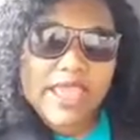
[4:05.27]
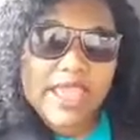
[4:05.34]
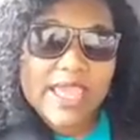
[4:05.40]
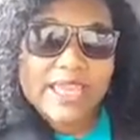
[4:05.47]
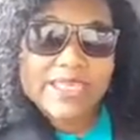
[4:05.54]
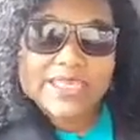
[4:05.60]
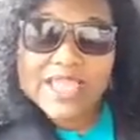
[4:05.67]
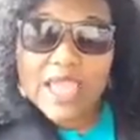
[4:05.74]

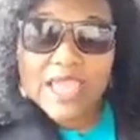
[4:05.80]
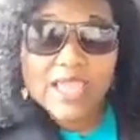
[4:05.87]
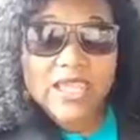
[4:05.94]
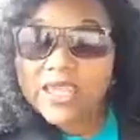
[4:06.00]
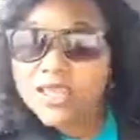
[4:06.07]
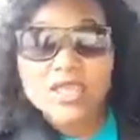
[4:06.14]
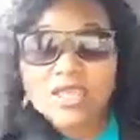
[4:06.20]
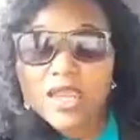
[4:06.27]
And it's like,
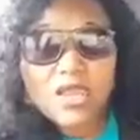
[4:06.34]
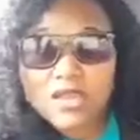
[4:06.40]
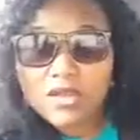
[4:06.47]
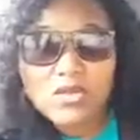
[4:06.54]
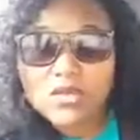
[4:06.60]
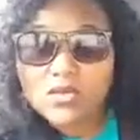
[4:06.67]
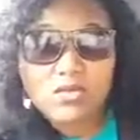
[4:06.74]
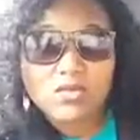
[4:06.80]

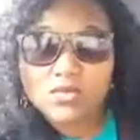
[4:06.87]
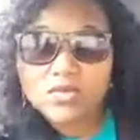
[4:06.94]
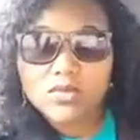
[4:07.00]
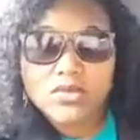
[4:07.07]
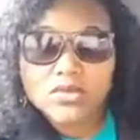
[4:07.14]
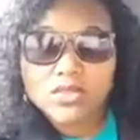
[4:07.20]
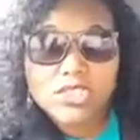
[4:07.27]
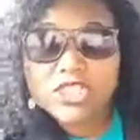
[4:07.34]
no,
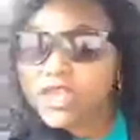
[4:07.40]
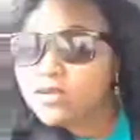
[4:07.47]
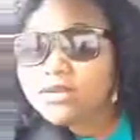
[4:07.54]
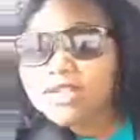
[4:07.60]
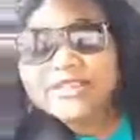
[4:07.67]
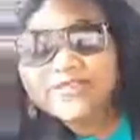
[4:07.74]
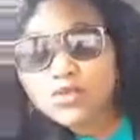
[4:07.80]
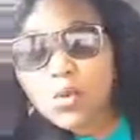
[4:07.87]
you
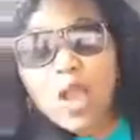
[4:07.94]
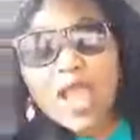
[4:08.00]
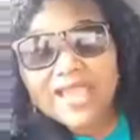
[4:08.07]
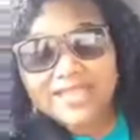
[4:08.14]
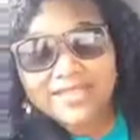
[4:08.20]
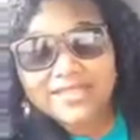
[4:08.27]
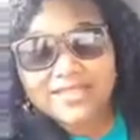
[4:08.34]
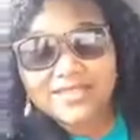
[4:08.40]
don't live
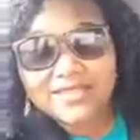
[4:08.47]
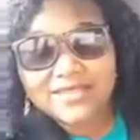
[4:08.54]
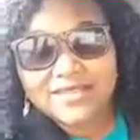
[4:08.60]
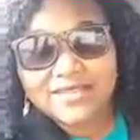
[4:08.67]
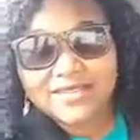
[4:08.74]
twice.